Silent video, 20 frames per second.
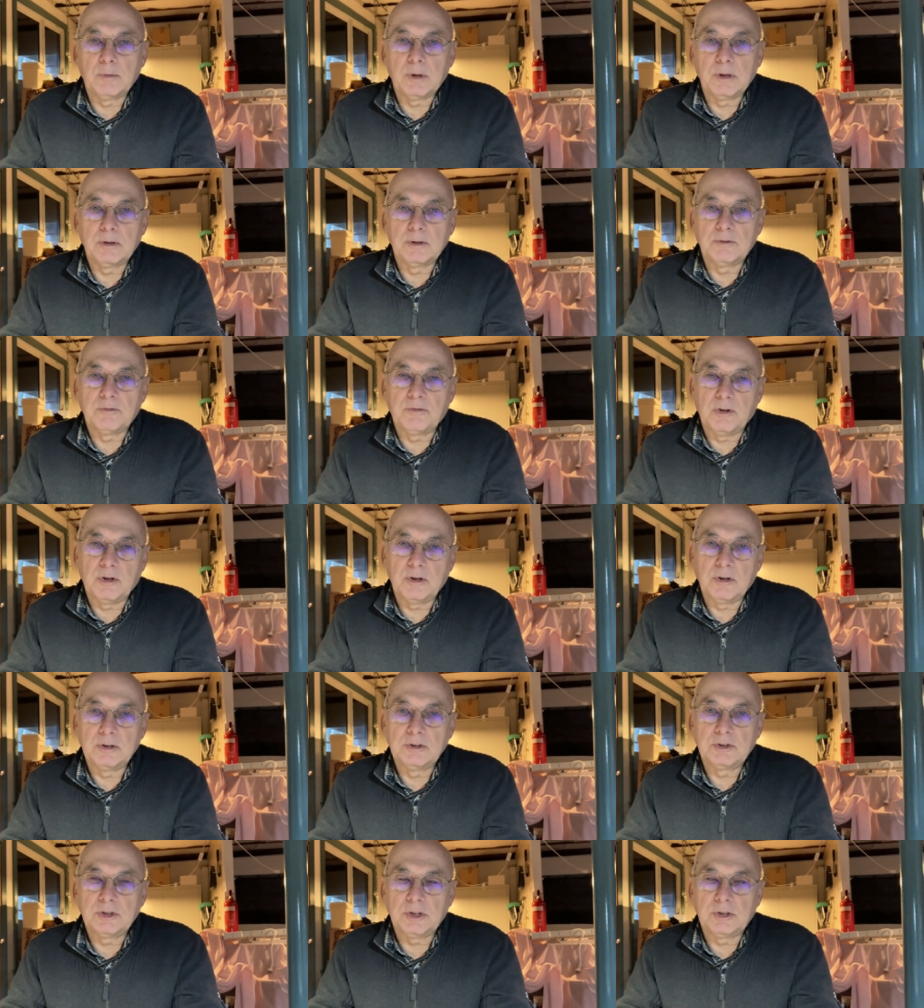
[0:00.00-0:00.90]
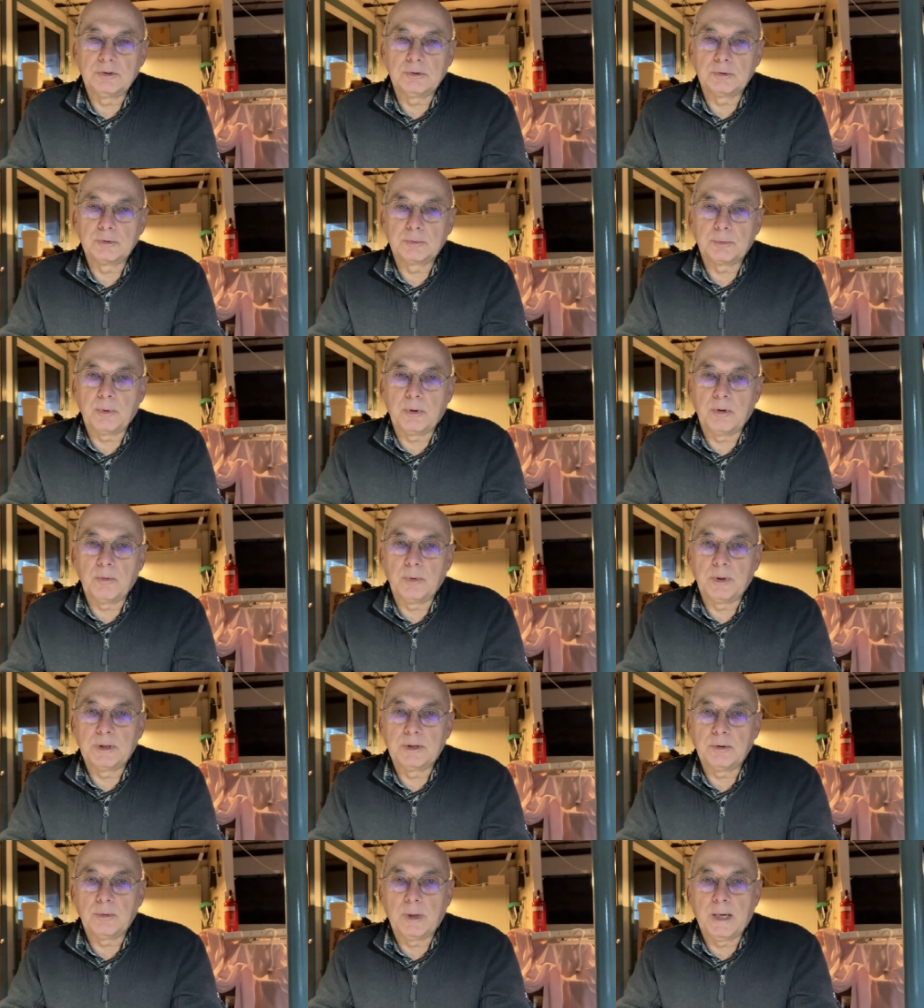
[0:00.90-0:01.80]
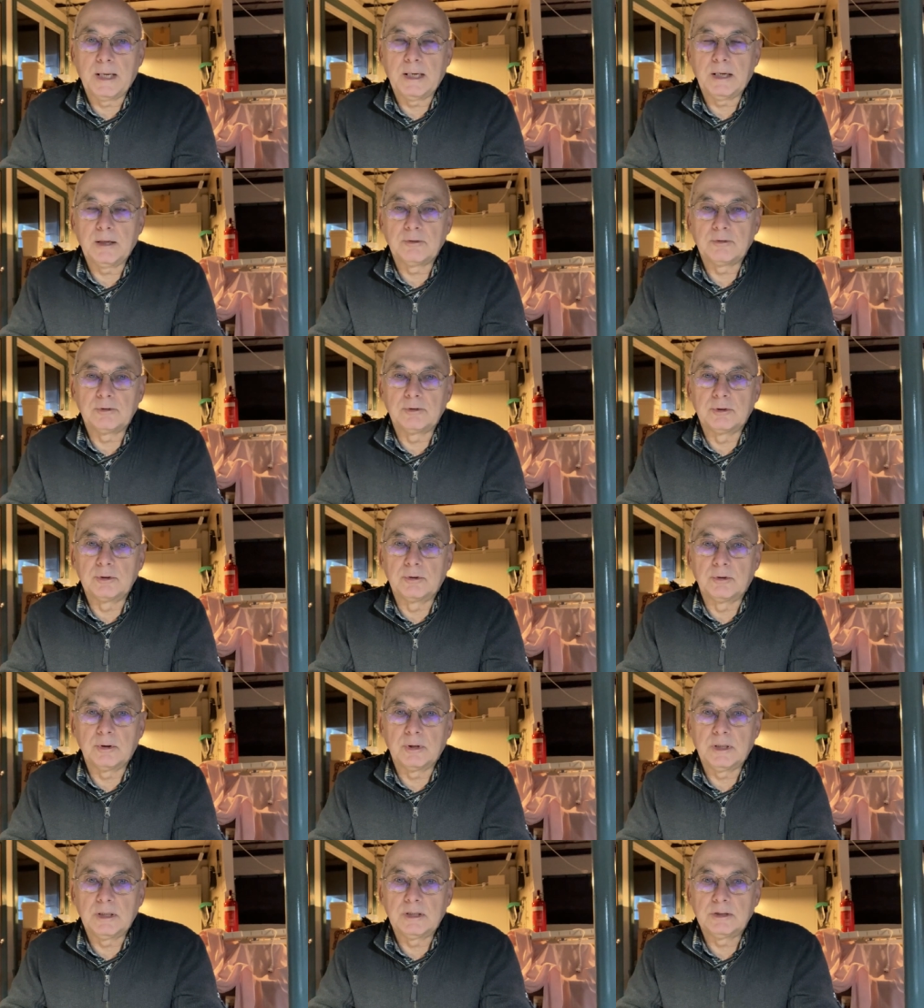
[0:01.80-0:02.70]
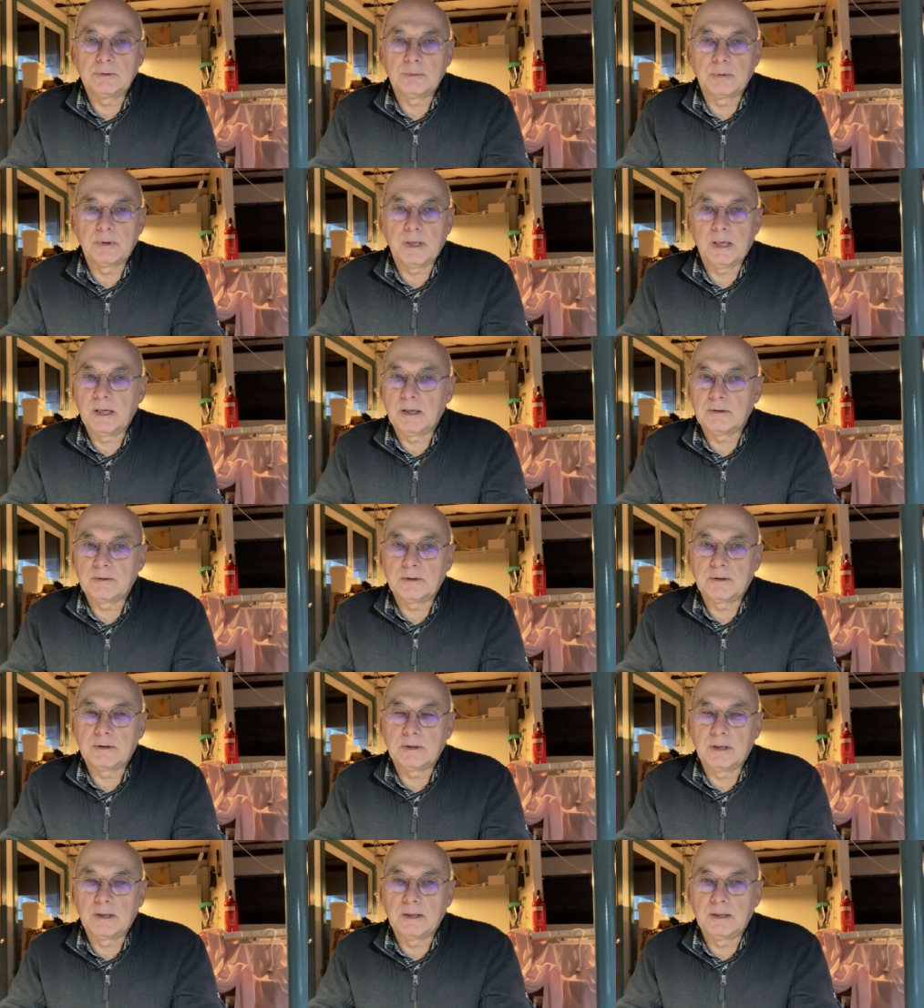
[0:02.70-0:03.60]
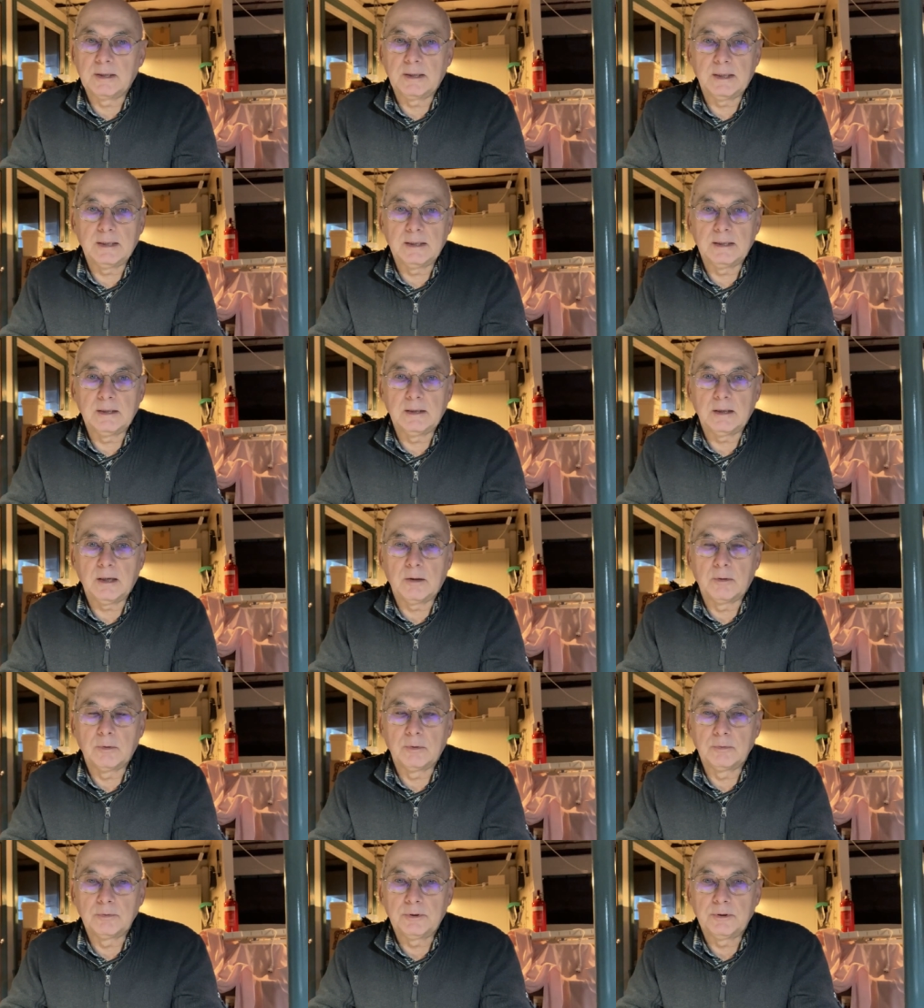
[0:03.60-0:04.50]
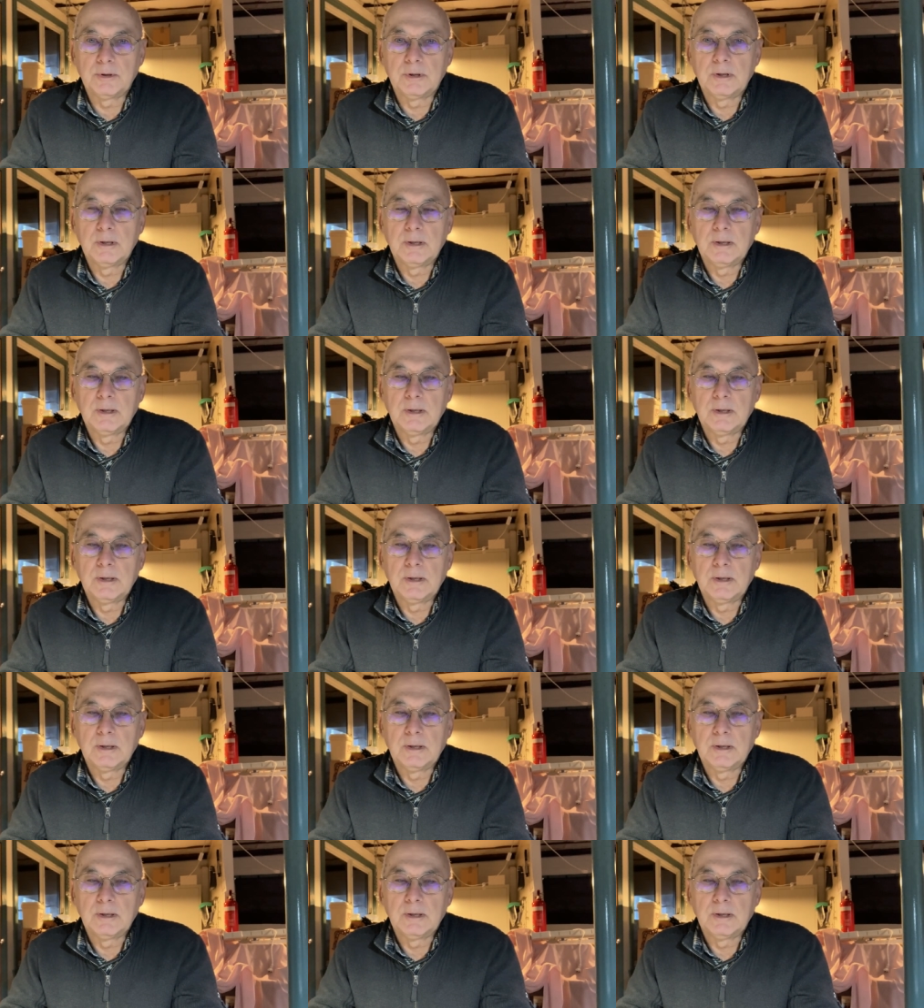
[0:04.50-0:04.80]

one of the firing schedules where I went to eight hundred degrees without uh, any hold,